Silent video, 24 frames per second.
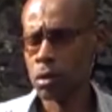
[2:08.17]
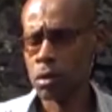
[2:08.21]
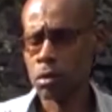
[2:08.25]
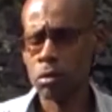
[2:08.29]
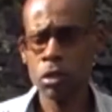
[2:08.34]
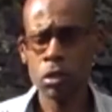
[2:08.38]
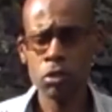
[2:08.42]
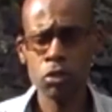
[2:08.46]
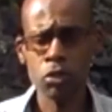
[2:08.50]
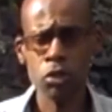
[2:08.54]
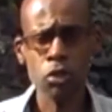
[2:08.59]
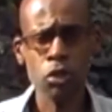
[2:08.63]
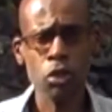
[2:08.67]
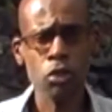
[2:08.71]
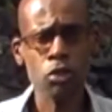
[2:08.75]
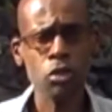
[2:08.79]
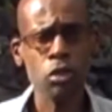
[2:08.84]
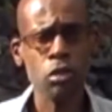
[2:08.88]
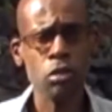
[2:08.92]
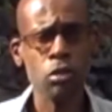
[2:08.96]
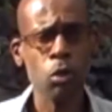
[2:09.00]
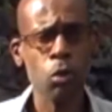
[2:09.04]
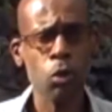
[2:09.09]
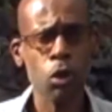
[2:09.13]
the
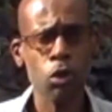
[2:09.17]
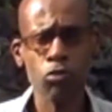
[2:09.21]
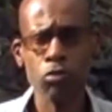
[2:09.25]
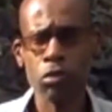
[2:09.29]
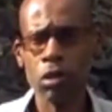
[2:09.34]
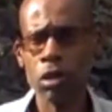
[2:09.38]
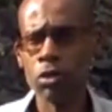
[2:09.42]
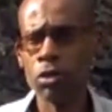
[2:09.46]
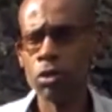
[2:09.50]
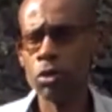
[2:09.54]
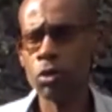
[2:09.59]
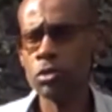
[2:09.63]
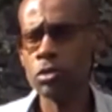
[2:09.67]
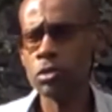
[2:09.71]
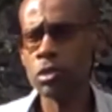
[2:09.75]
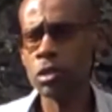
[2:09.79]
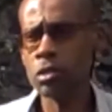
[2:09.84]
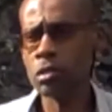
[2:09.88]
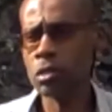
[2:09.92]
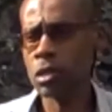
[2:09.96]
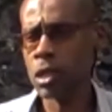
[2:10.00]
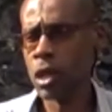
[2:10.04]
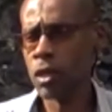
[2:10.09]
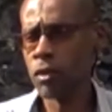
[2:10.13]
churches, our great
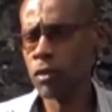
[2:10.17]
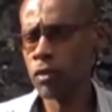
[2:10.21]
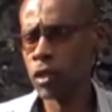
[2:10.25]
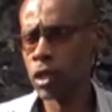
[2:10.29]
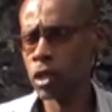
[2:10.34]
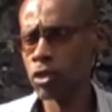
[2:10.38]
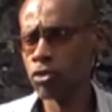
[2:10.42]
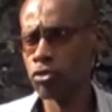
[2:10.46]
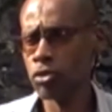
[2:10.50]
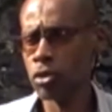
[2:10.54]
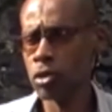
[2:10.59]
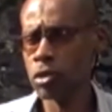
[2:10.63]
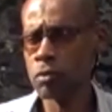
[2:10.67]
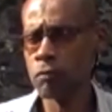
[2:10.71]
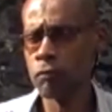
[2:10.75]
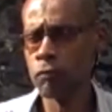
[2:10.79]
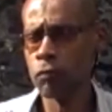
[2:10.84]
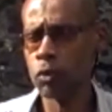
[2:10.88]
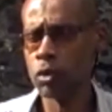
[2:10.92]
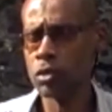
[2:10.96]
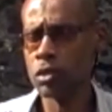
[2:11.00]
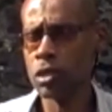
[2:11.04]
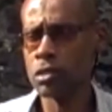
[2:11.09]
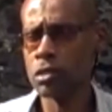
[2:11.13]
houses, cathedrals,
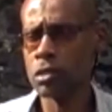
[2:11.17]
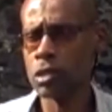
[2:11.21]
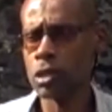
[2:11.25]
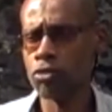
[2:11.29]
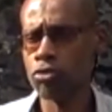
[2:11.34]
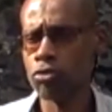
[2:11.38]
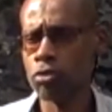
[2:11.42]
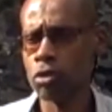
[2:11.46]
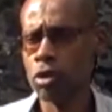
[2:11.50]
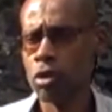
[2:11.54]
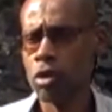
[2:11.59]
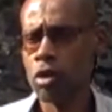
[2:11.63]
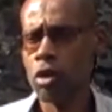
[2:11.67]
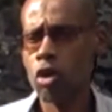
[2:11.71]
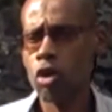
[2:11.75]
forts, etc.,